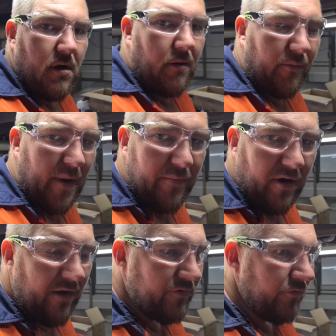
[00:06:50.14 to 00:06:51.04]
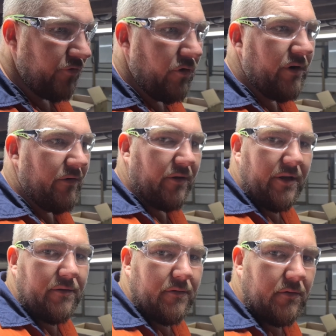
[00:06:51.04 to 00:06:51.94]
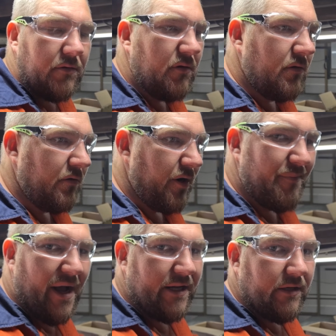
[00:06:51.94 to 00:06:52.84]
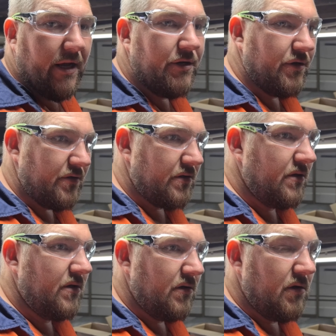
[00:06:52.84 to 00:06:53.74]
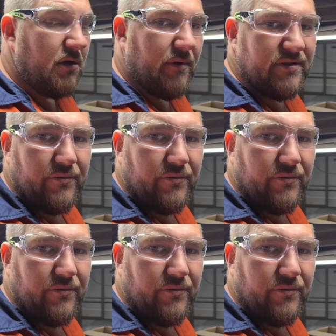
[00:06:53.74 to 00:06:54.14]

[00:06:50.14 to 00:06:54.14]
Remember, after you've drilled everything, you've got to paint the edges, otherwise it